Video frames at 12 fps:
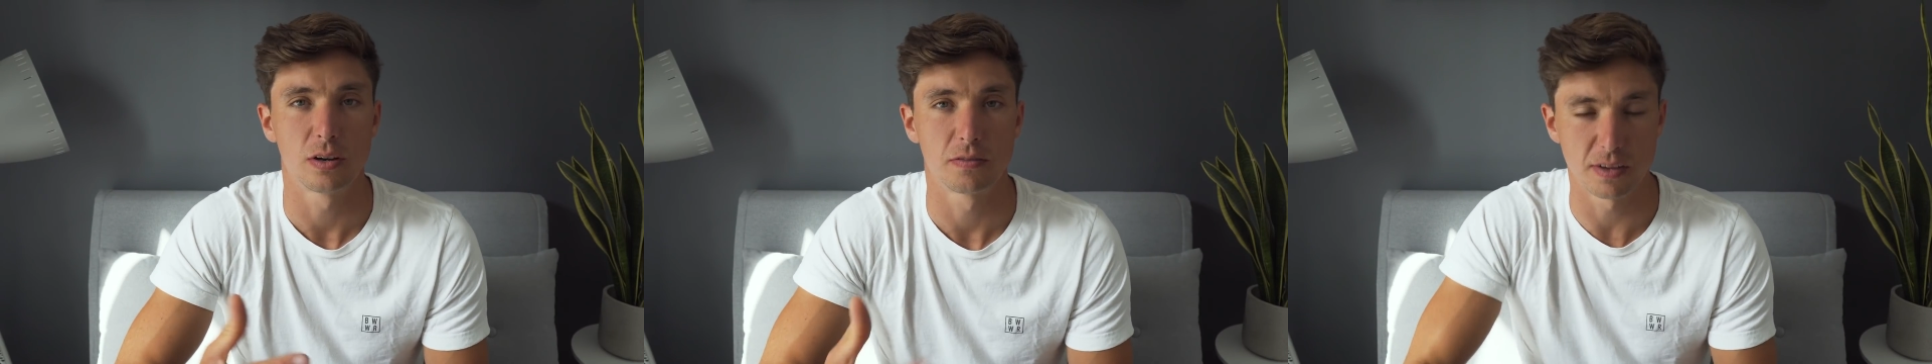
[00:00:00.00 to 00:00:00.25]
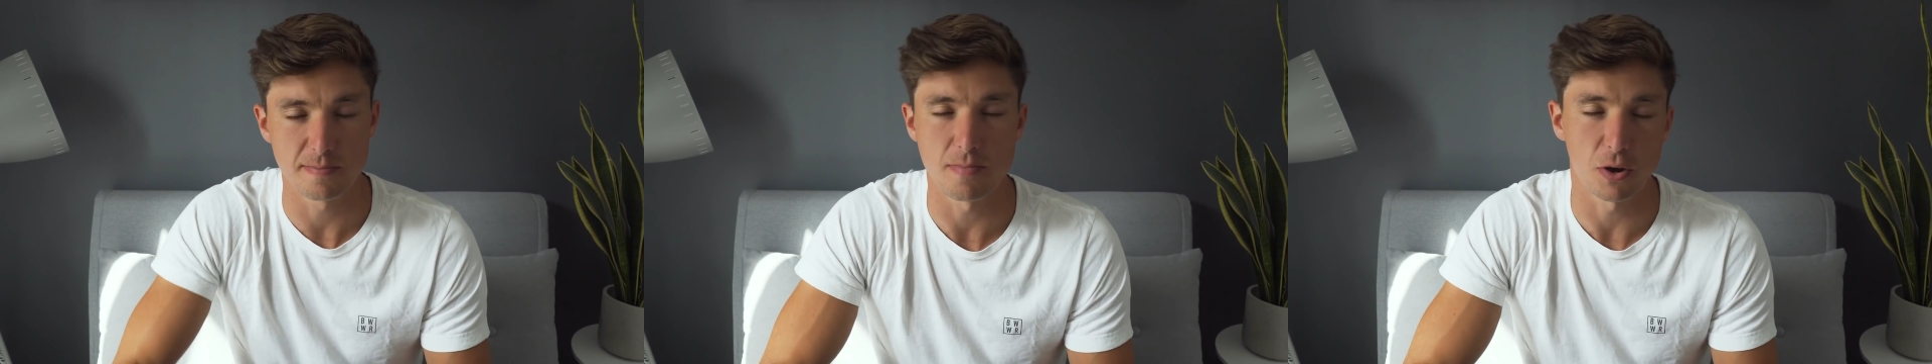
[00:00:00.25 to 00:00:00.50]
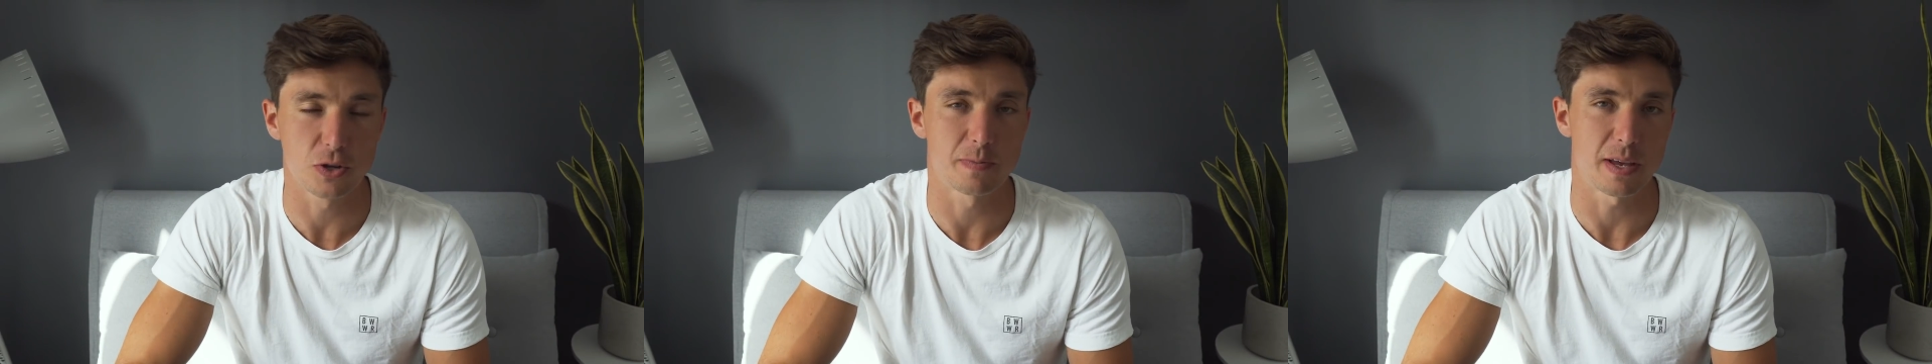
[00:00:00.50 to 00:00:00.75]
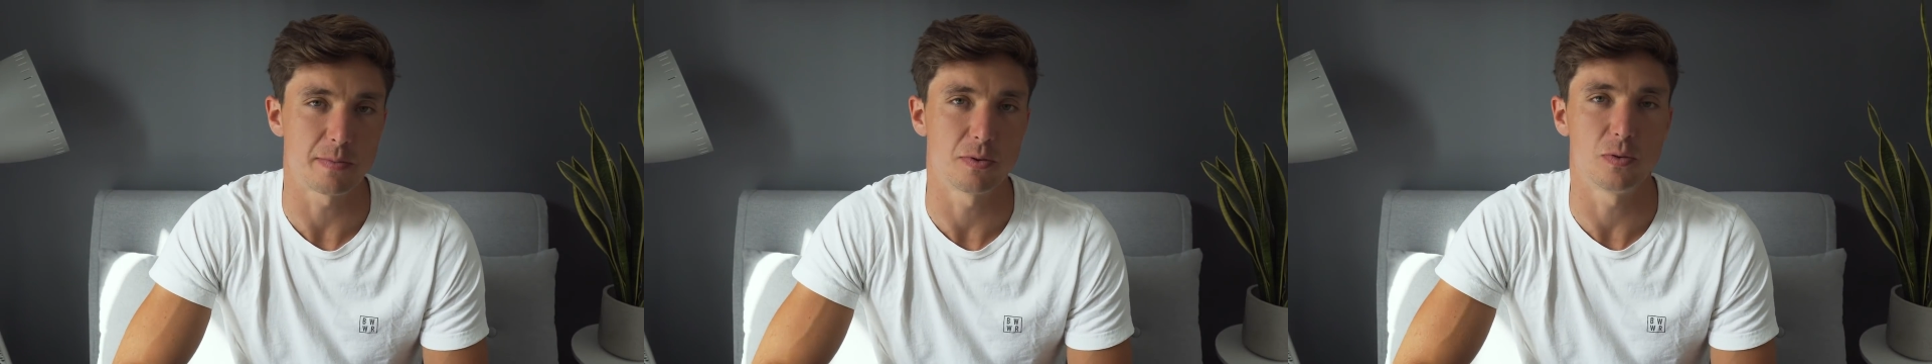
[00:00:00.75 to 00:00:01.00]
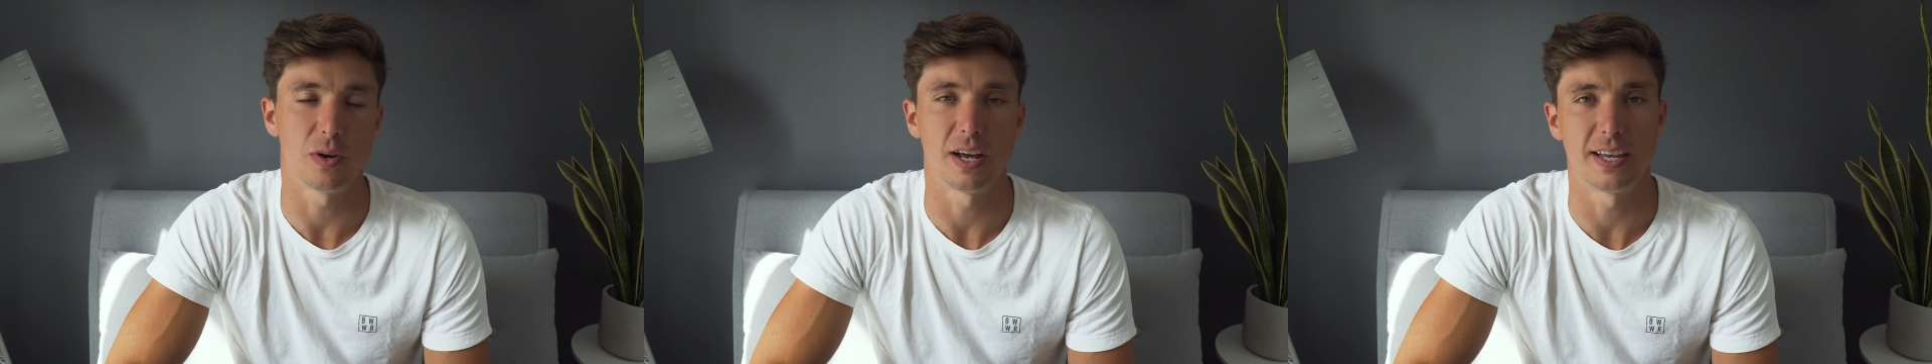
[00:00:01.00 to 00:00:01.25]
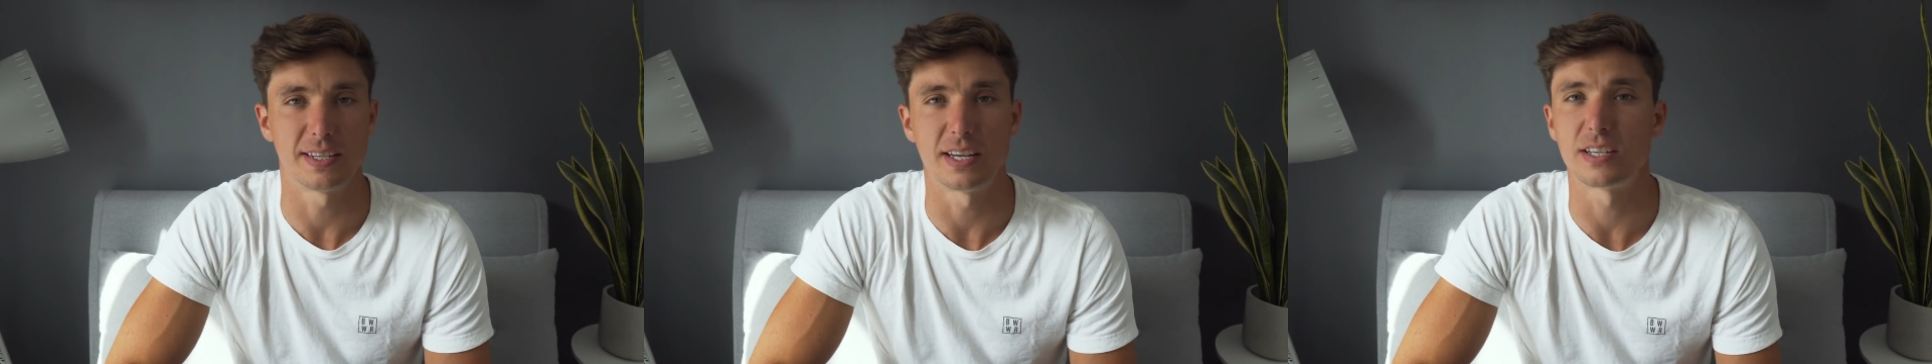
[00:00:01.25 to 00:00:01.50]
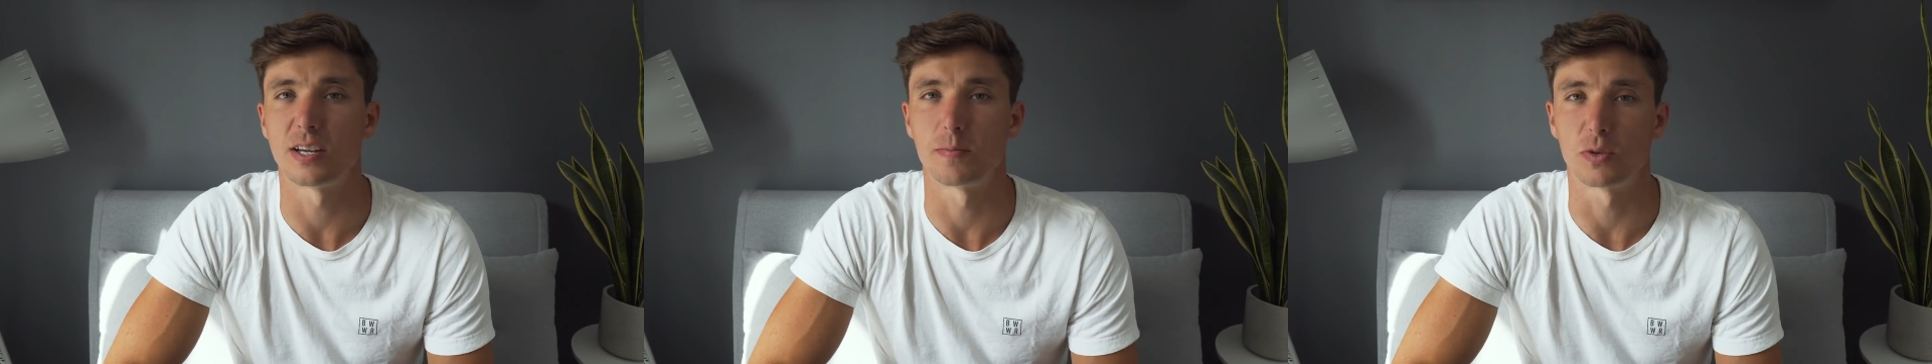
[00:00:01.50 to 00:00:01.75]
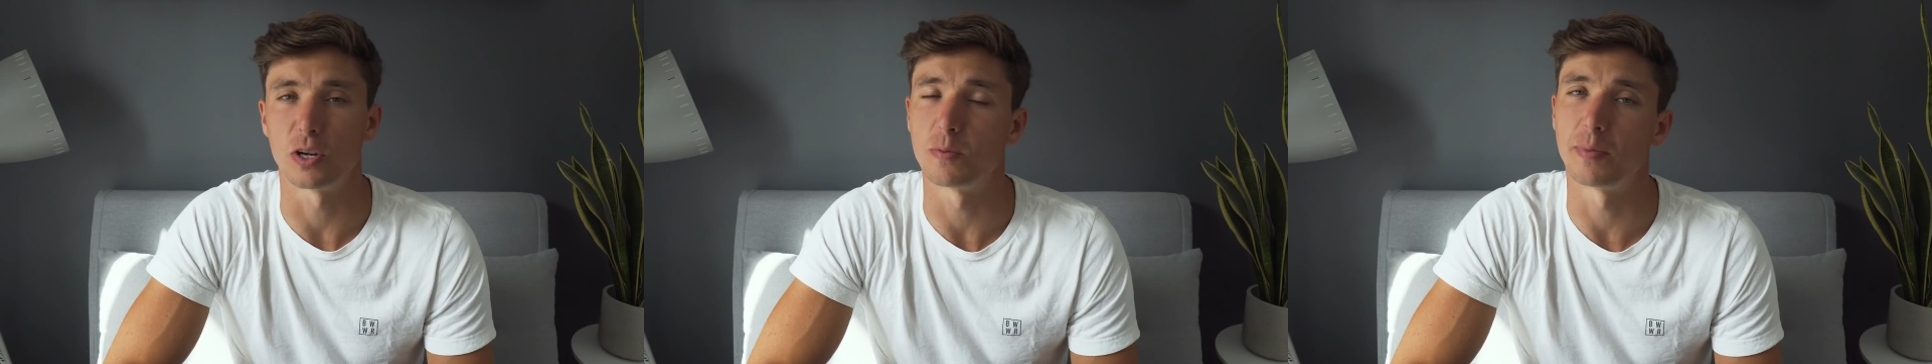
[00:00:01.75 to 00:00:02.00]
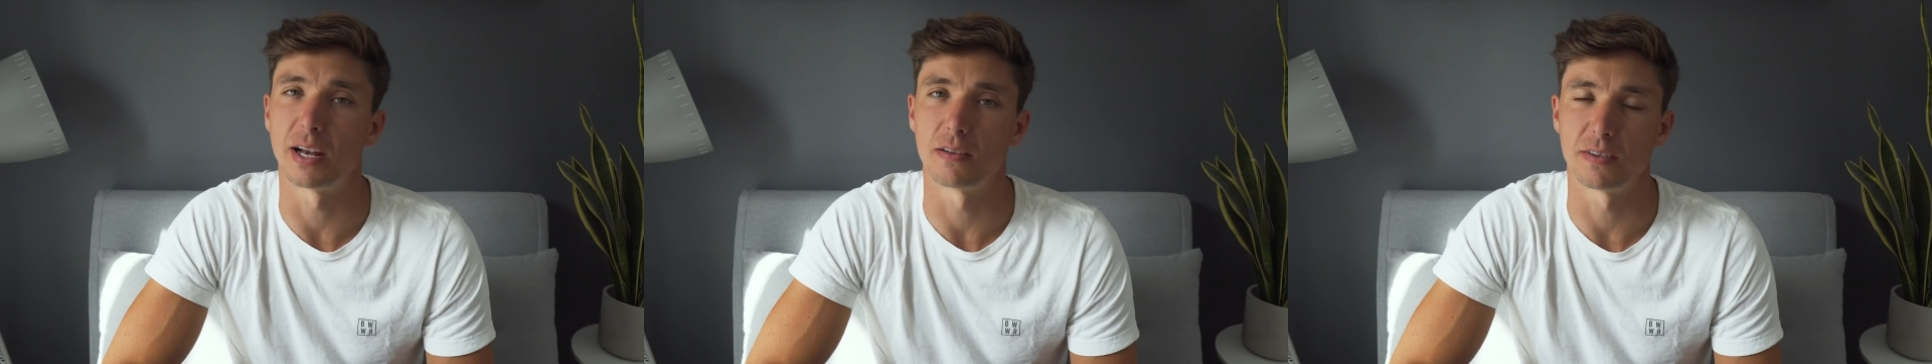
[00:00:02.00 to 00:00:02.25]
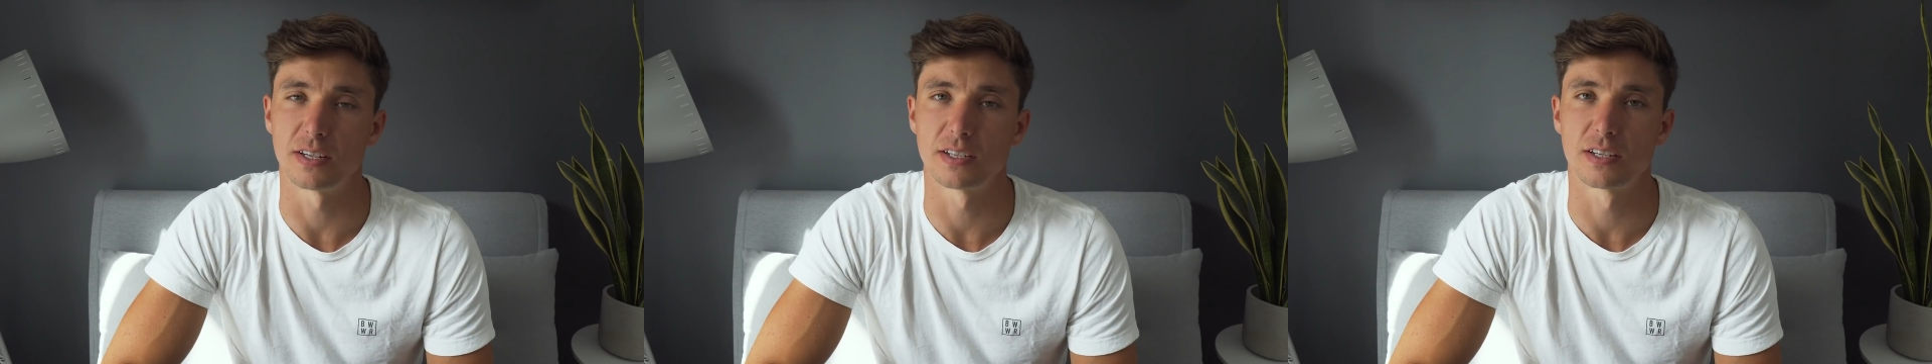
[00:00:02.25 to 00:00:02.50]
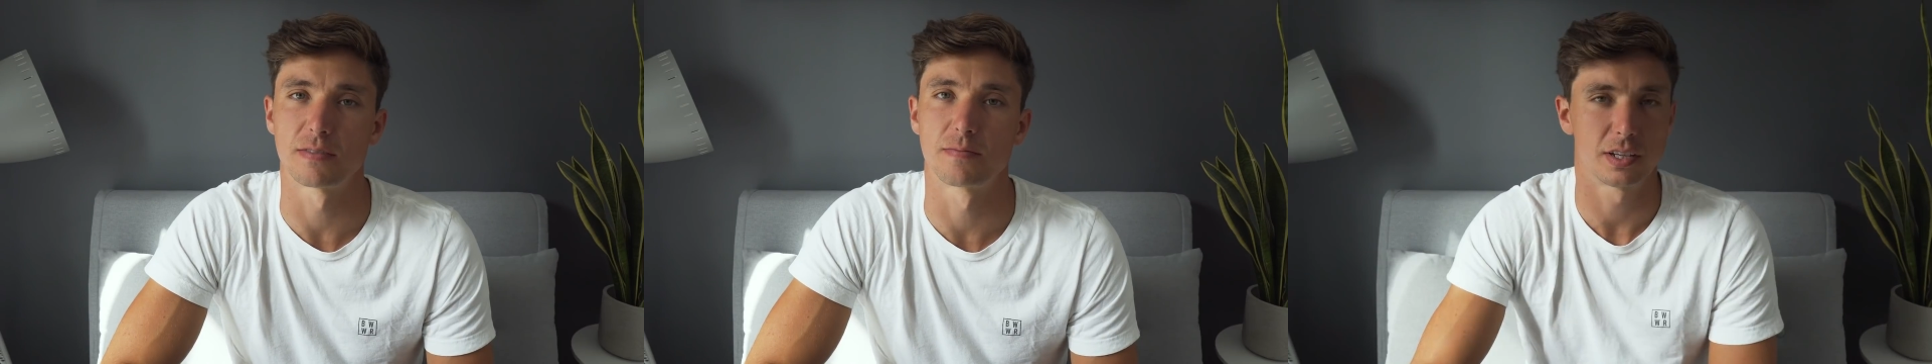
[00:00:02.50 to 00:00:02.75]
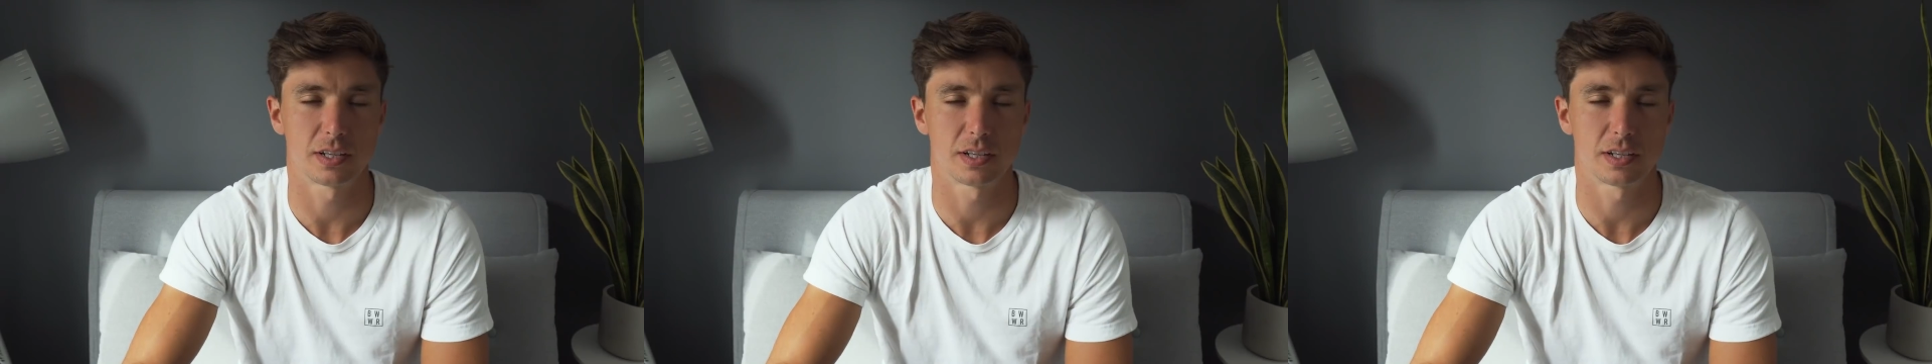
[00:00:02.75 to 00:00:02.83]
for most people, elicit some good benefits.